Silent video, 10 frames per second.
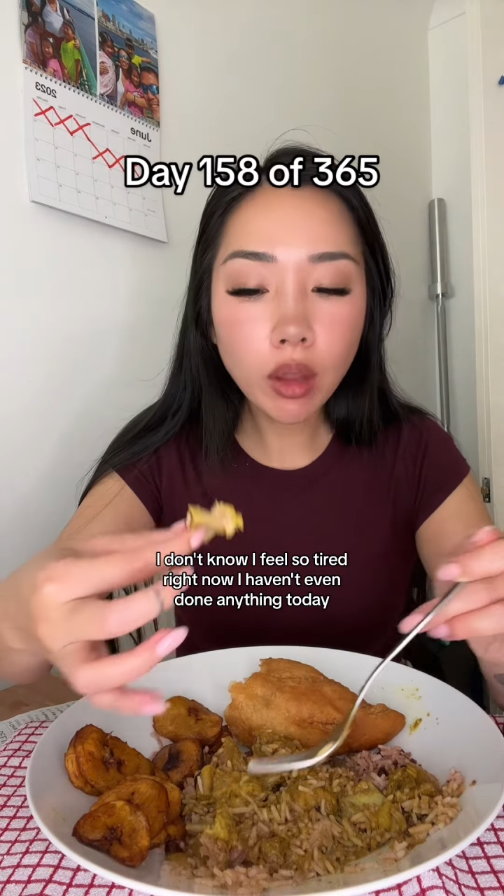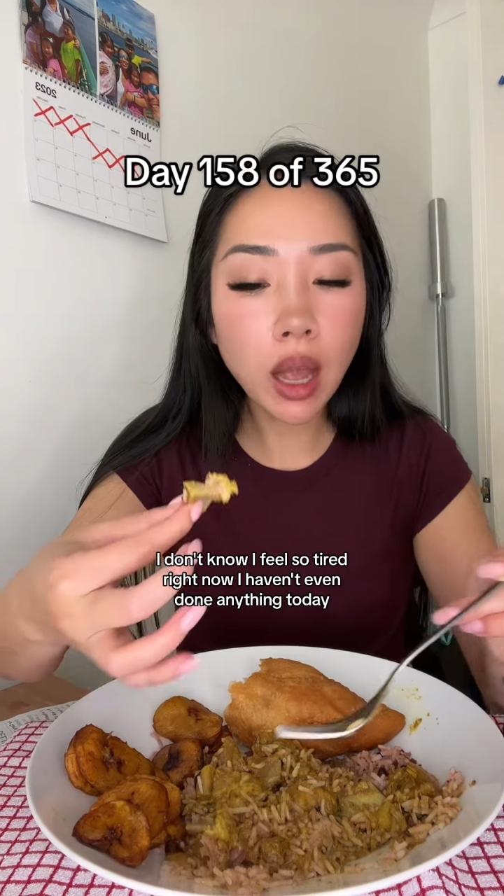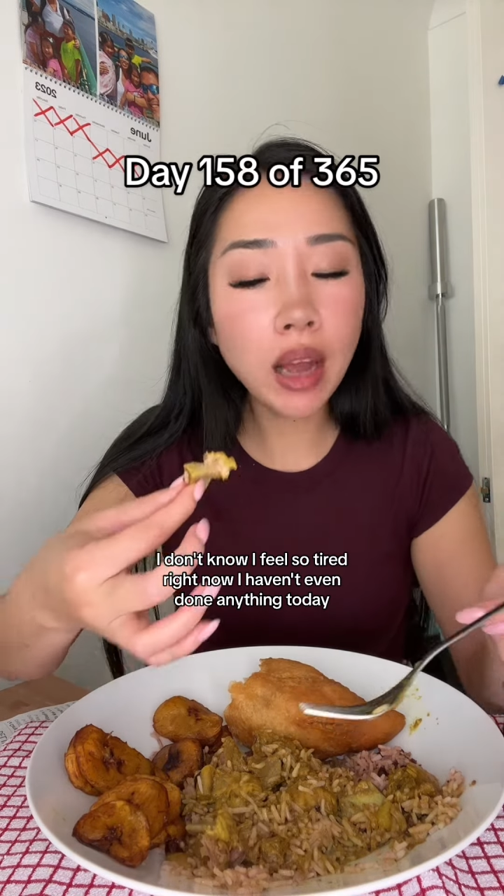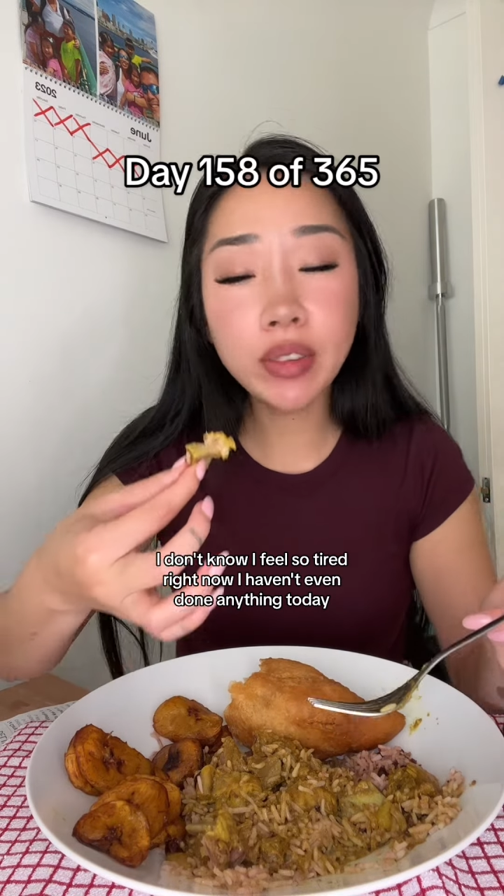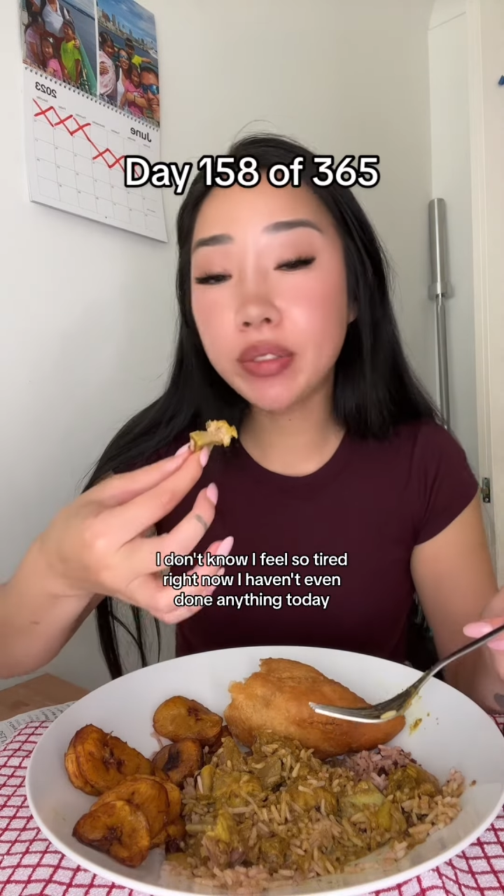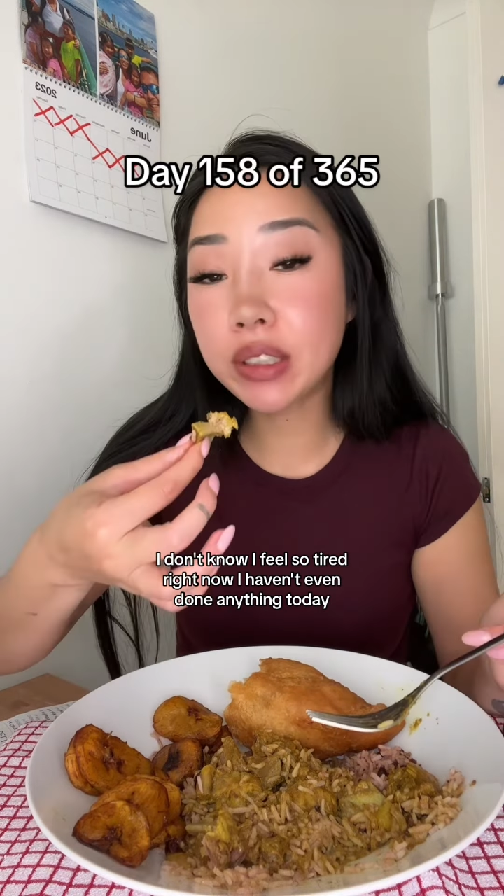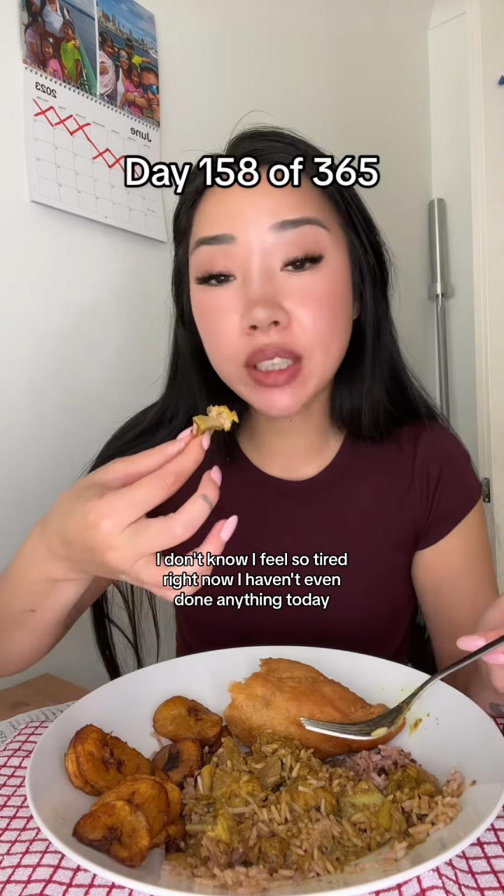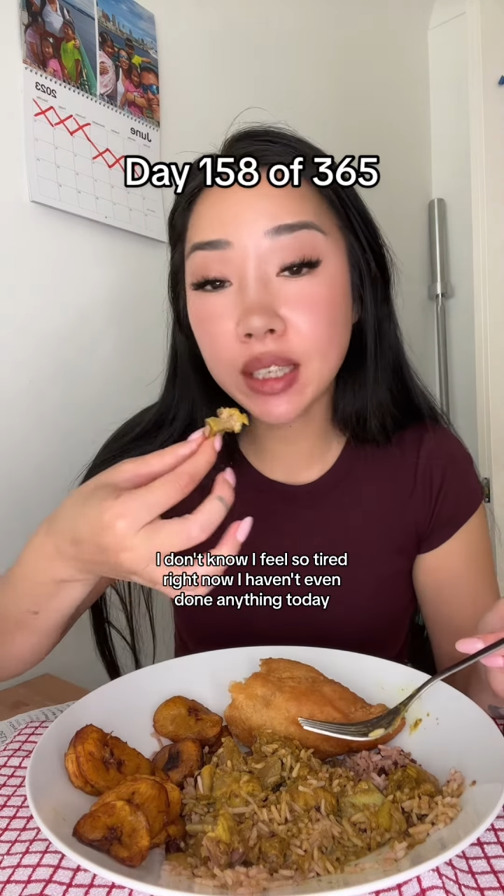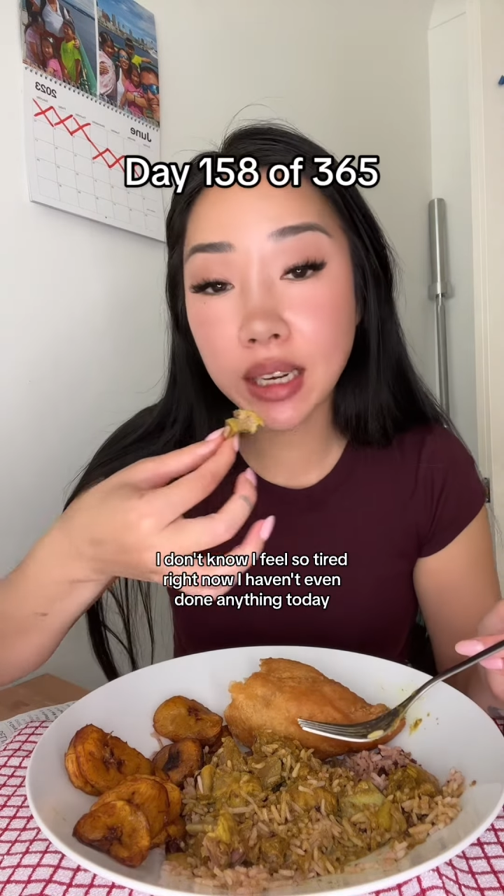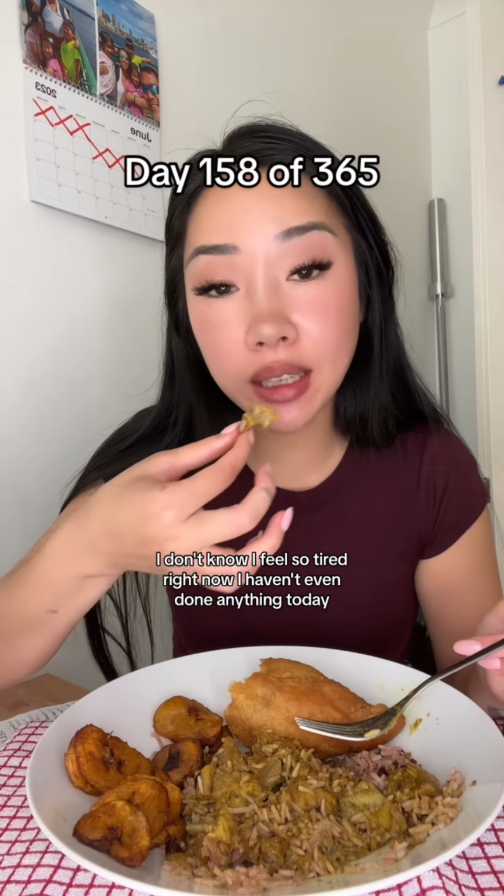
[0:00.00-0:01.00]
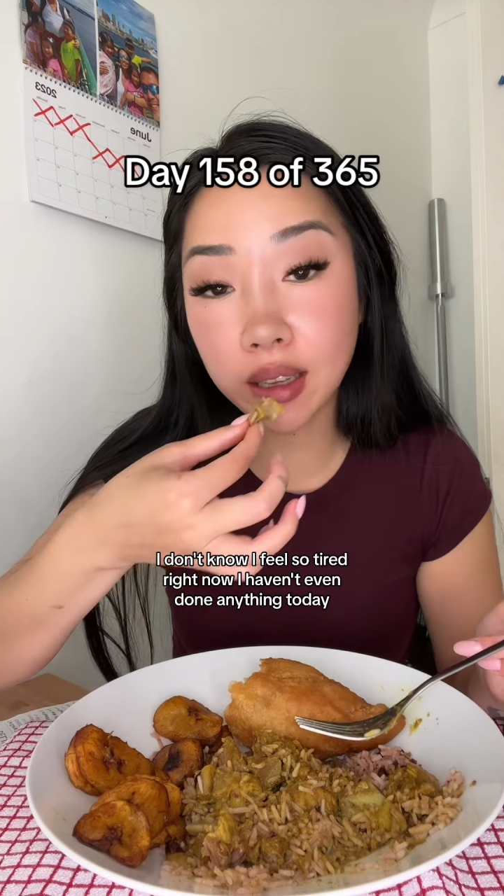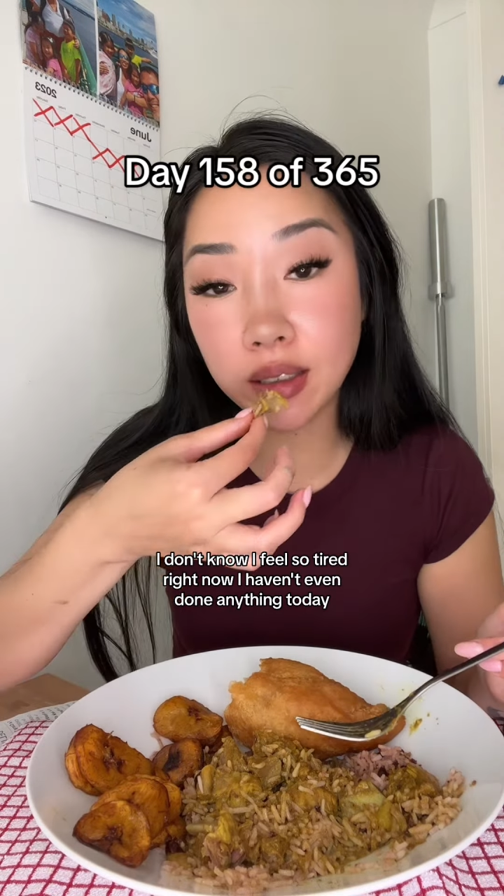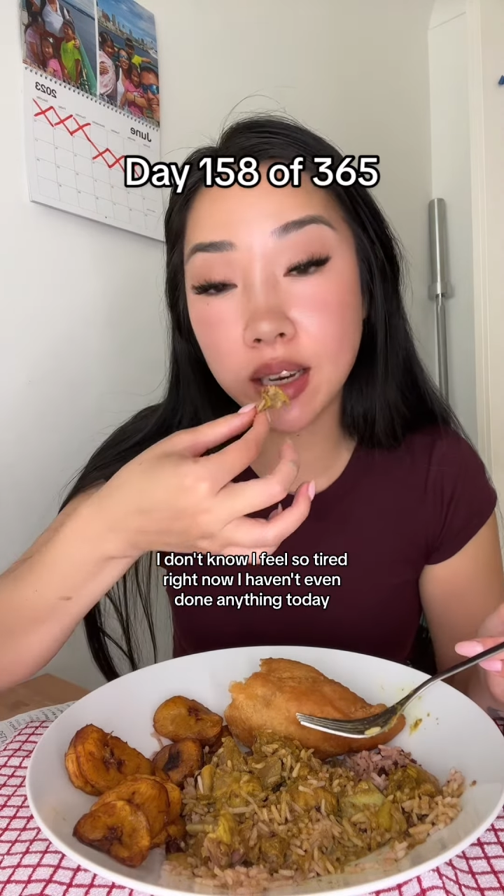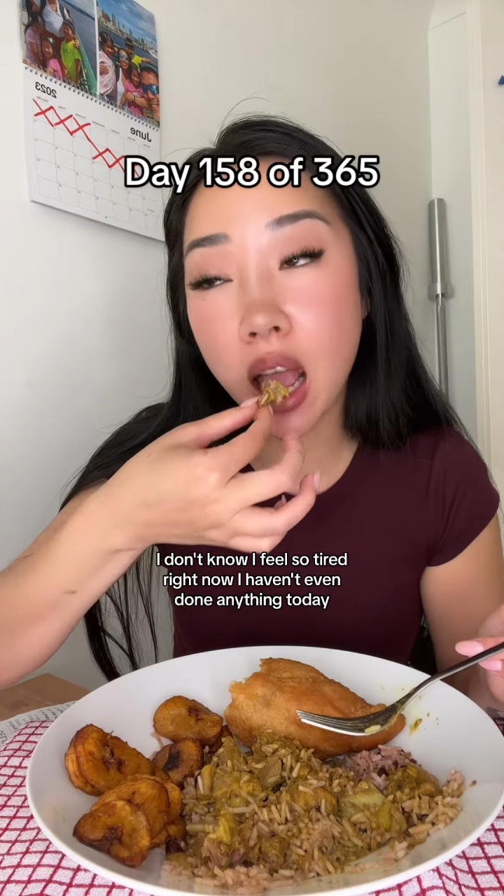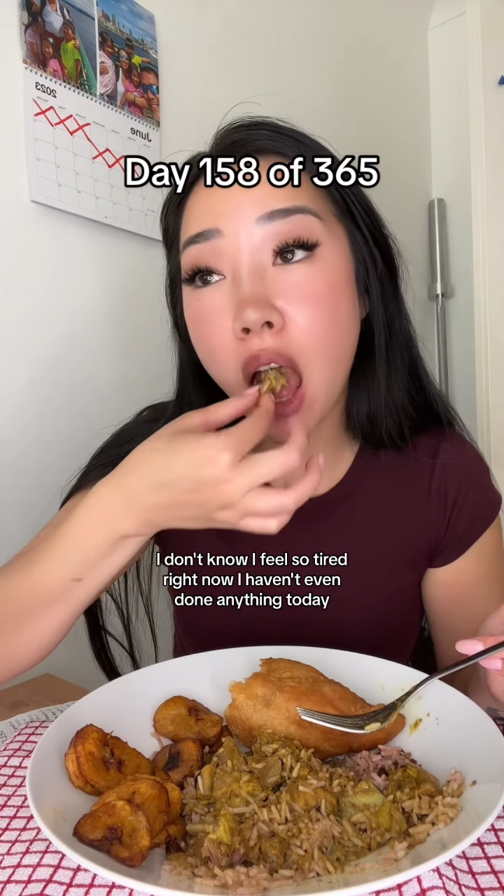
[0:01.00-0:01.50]
I haven't even done anything
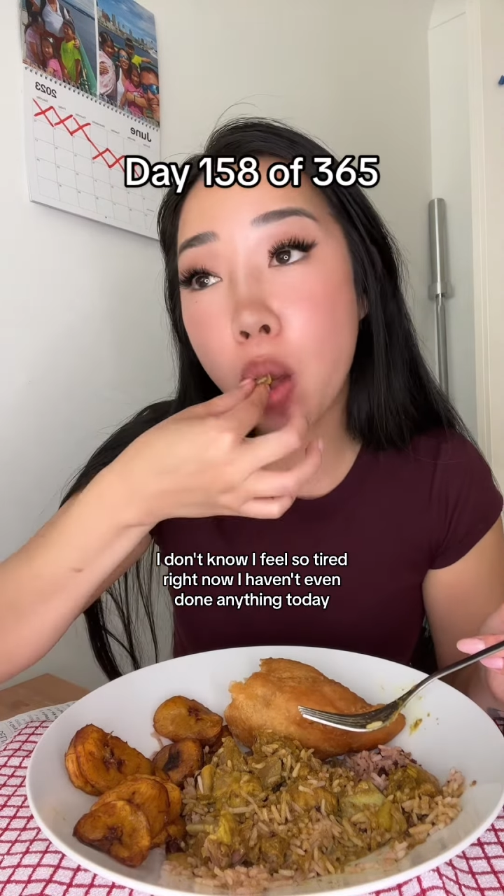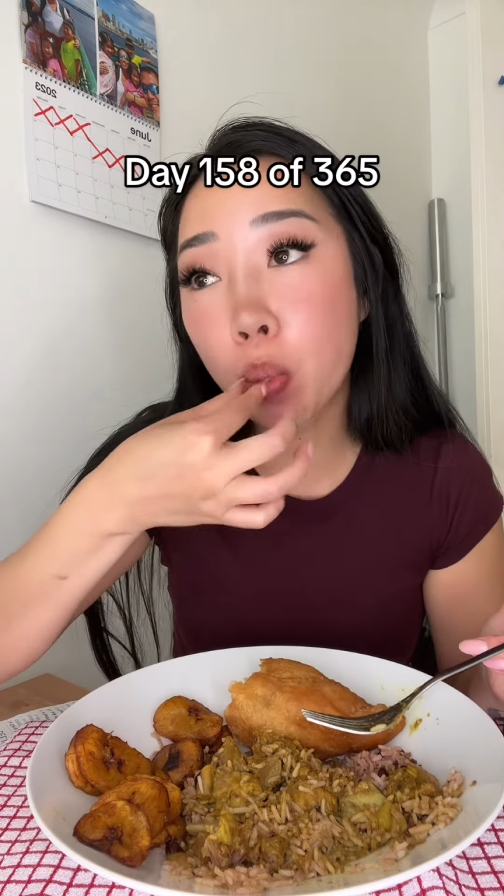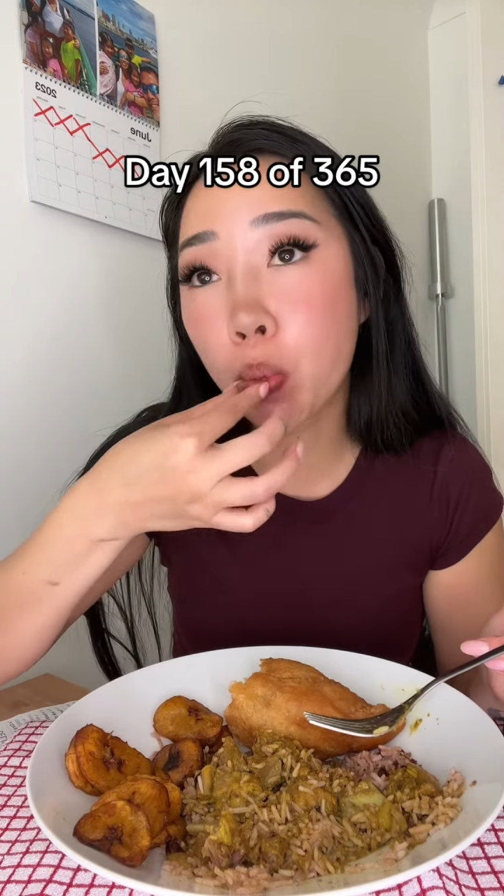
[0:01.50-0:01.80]
today.